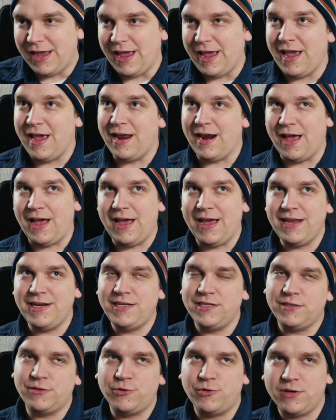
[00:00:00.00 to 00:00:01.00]
and I
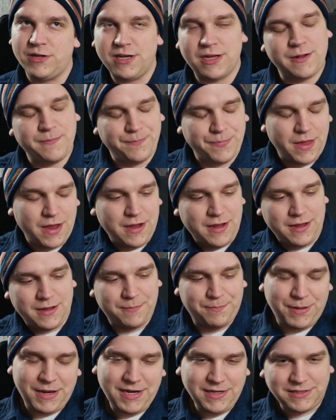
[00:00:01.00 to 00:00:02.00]
just sort of
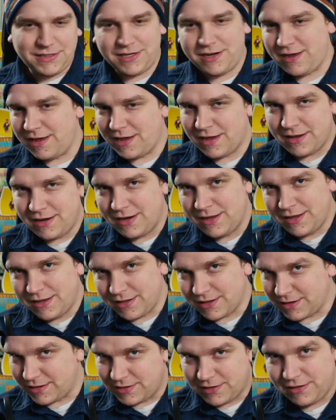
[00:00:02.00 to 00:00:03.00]
pasted on
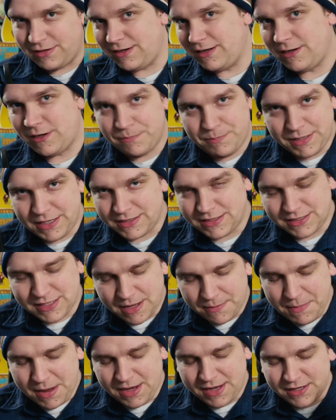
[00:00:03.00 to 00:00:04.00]
the good little bits
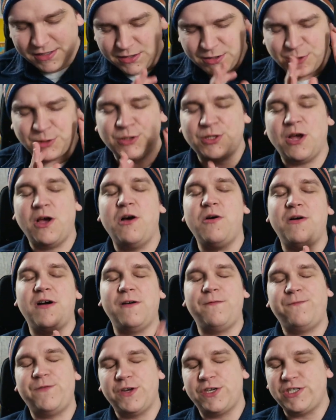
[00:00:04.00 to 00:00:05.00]
that make it so
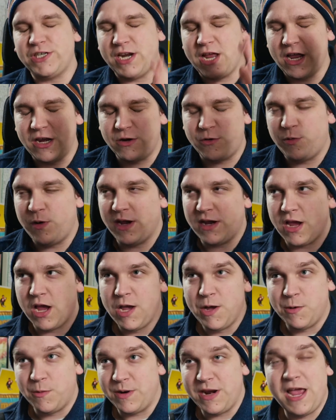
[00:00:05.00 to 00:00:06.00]
efficient and quick
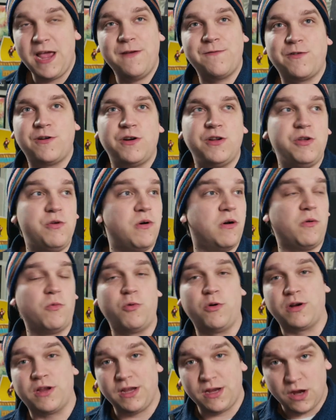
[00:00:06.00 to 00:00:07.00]
whenever you are
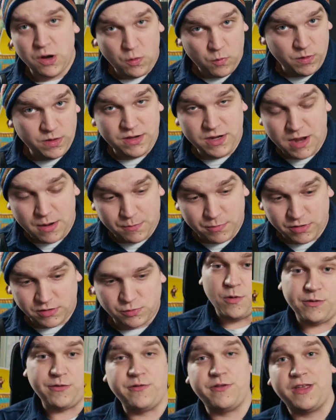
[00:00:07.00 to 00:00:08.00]
working with numbers,
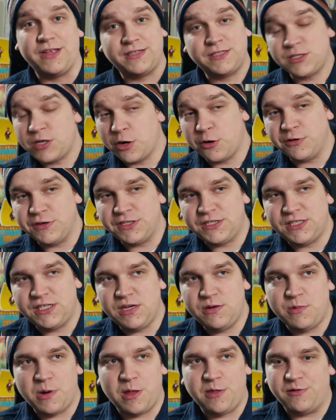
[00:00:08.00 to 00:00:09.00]
whether that's
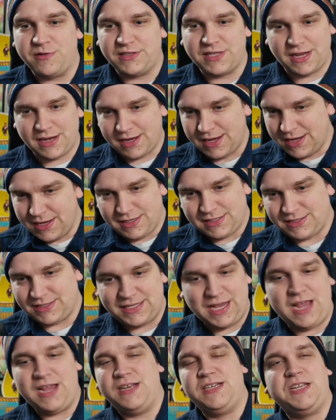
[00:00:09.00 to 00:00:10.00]
currency, whether it's like
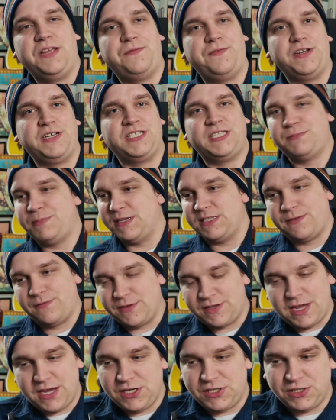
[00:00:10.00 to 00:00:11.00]
scientific
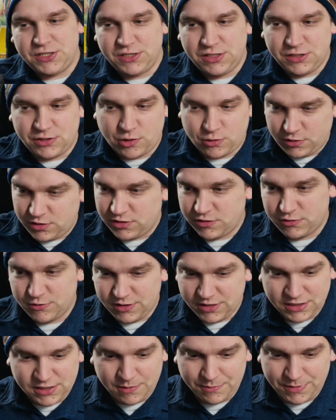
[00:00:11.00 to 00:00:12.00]
specifications, or you're
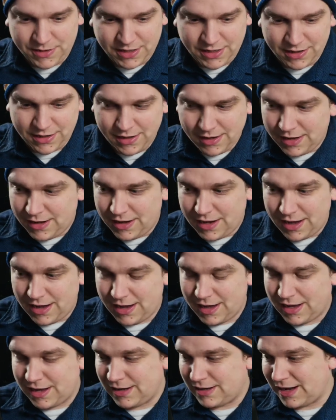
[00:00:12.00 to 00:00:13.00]
doing something
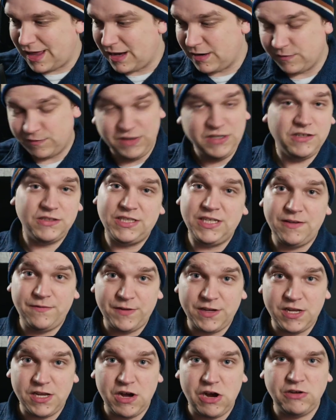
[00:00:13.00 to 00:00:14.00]
like realty
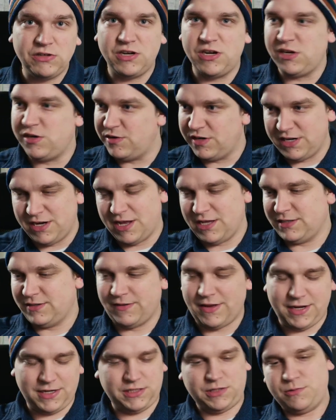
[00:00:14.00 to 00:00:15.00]
videos and you need lots
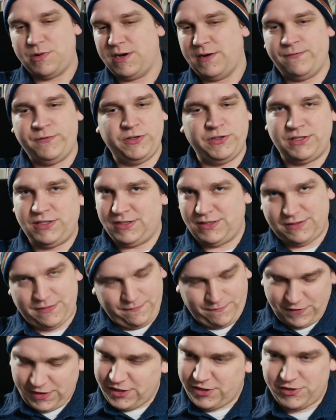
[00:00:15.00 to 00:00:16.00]
of like square foot
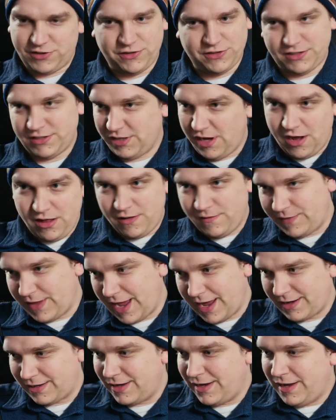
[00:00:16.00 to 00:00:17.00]
and figures and all of
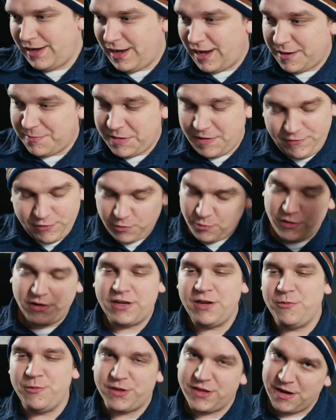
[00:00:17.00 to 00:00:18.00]
that. If you're
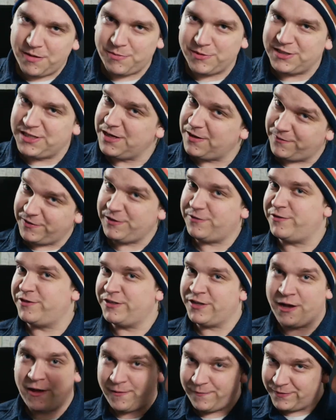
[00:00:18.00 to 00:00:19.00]
working with numbers in DaVinci
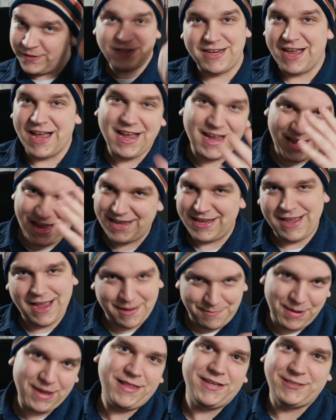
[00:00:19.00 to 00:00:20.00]
Resolve, I
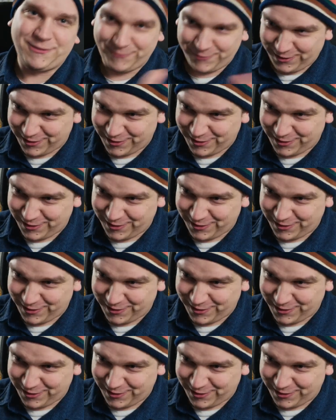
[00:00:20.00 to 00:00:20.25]
made this for